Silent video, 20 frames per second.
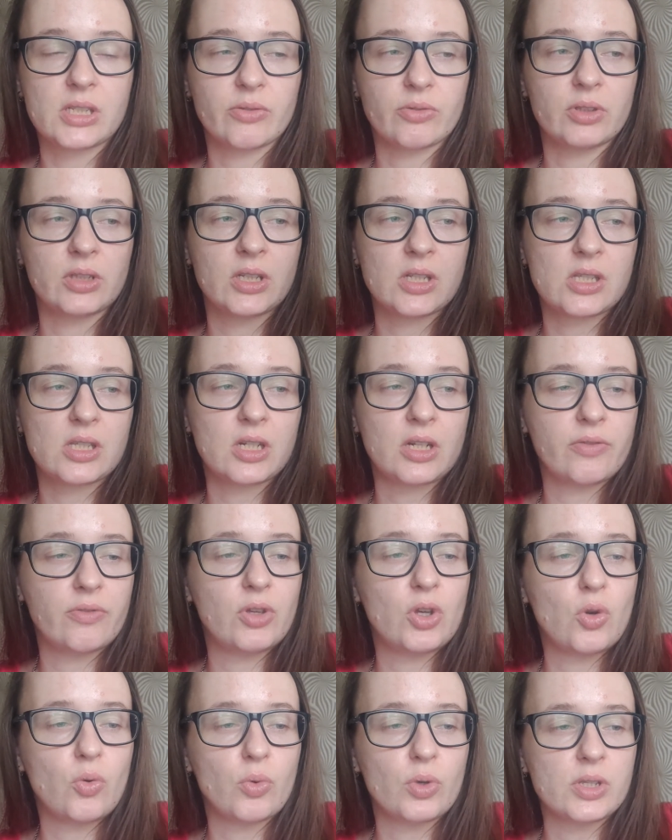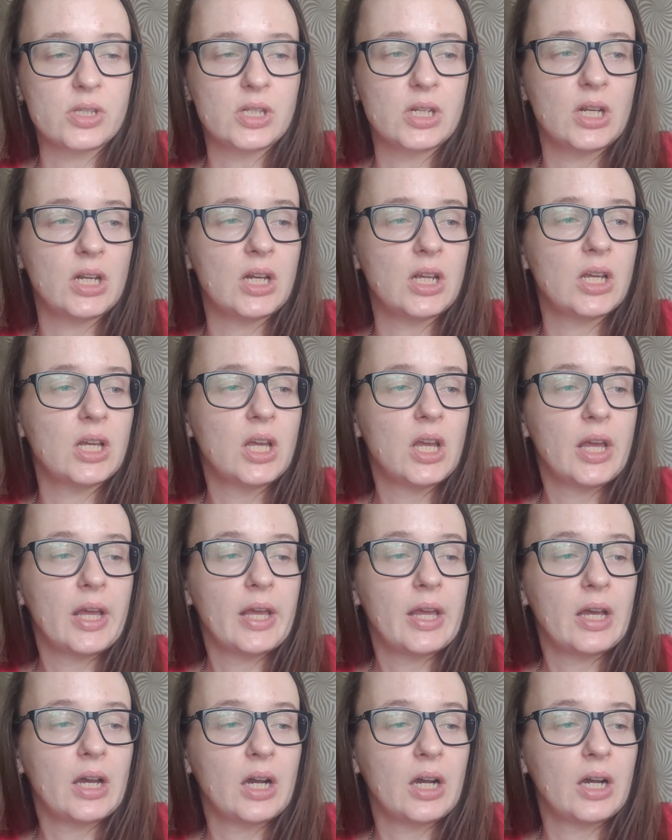this review was really
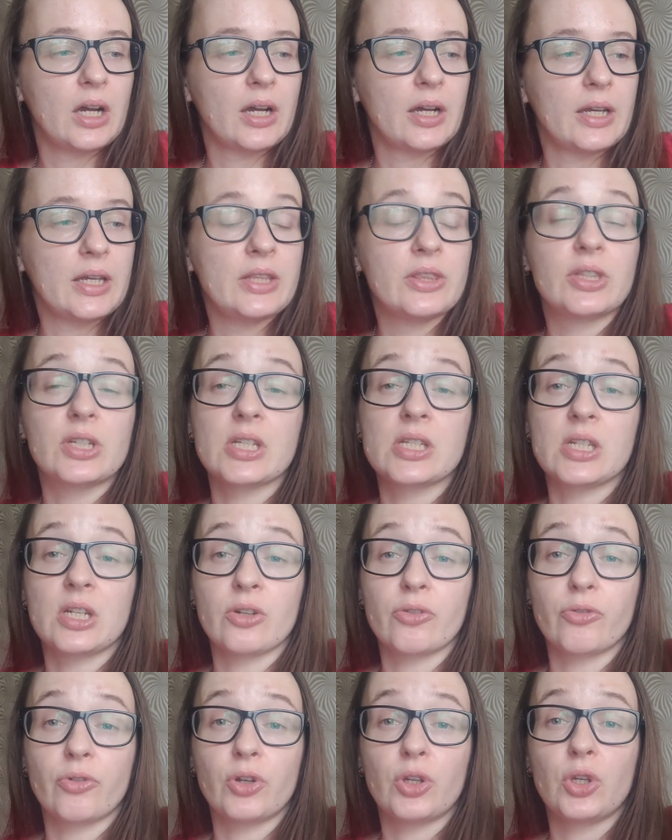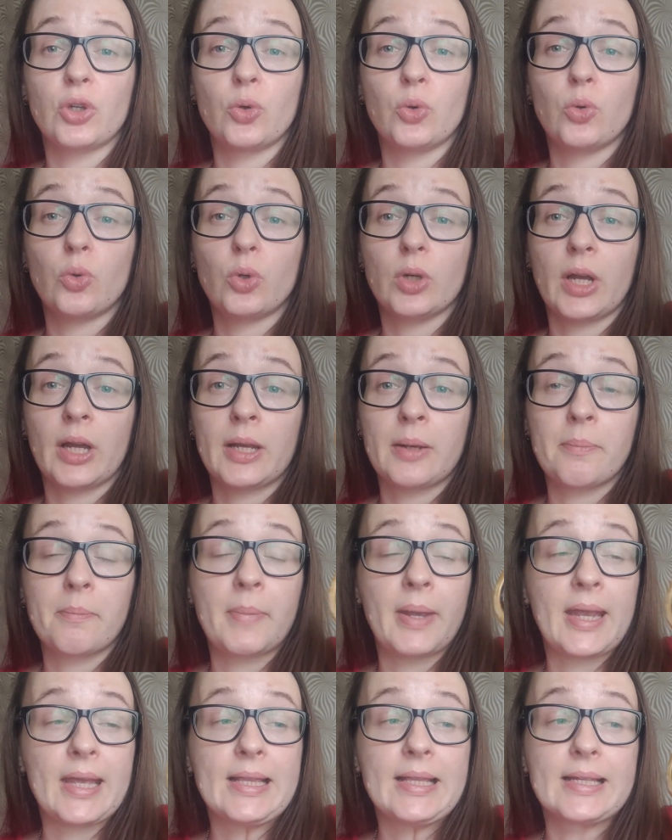interesting for you and
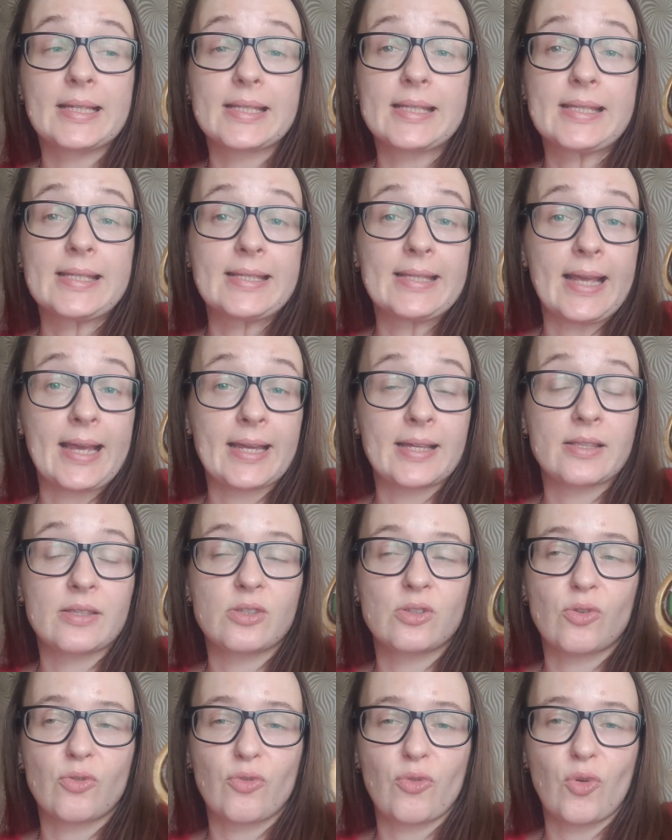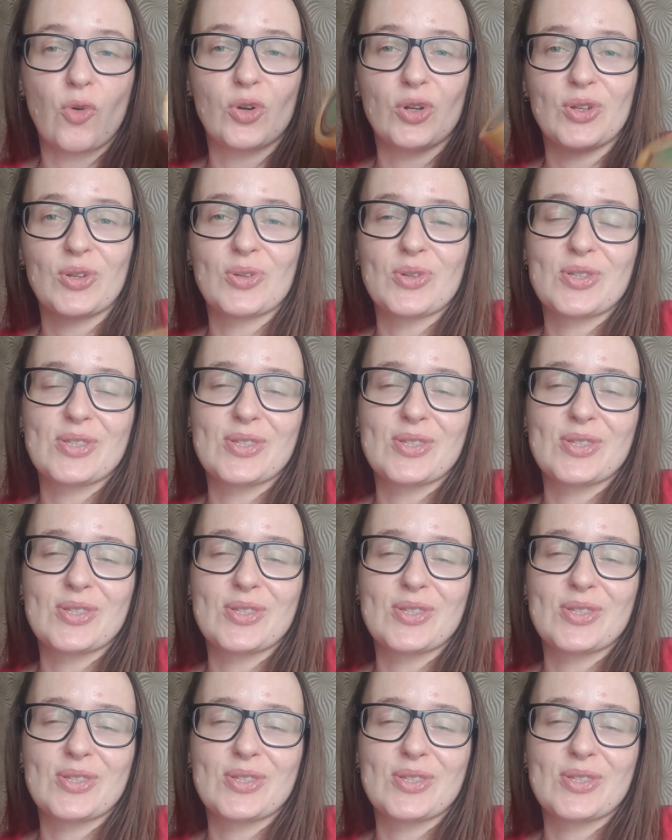made a sense for you.